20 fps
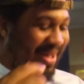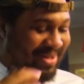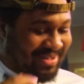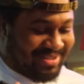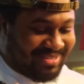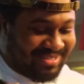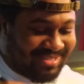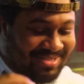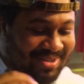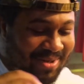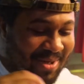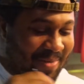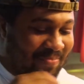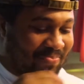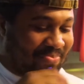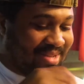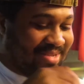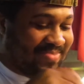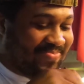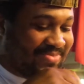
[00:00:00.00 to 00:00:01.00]
to go
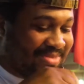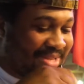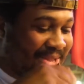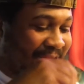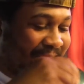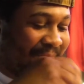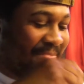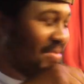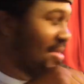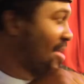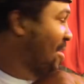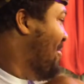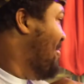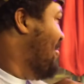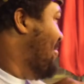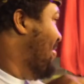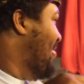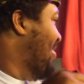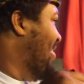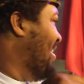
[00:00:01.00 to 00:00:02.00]
bad. No worries.
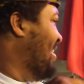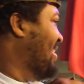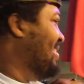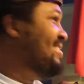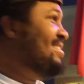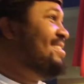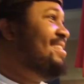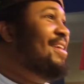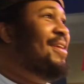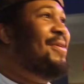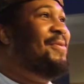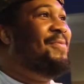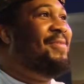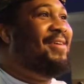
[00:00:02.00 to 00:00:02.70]
No, you're good. No